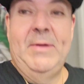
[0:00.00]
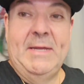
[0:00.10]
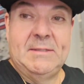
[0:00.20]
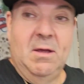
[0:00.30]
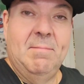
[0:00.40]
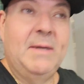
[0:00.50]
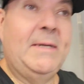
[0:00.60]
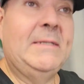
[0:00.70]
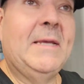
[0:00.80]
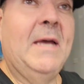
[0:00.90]
It is on
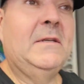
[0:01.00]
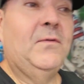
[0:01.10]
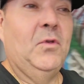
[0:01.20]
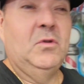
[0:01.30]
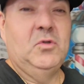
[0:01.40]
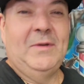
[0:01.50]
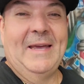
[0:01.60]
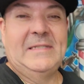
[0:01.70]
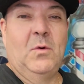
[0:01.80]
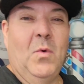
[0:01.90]
Mondays, guys. For those of you
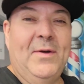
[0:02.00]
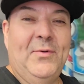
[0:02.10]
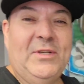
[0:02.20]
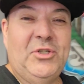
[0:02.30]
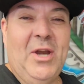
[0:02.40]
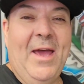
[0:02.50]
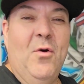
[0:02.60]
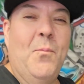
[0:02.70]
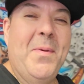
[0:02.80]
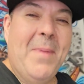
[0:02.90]
guys that are wondering, should I
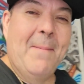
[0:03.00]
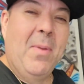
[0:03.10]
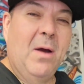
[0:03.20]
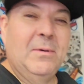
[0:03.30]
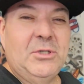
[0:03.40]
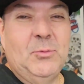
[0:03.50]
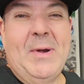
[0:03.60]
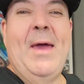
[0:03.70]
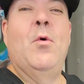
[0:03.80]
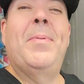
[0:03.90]
open my barber
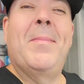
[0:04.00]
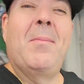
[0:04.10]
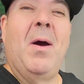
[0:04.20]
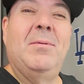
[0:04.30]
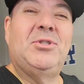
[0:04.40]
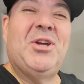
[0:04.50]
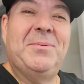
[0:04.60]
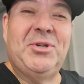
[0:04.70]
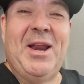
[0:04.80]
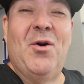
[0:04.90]
when I open my
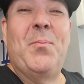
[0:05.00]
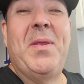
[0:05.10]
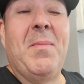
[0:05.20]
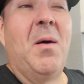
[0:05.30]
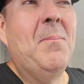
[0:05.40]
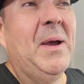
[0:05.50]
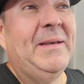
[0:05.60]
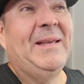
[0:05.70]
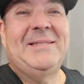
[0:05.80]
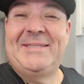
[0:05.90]
barbershop, should I open them on Mondays?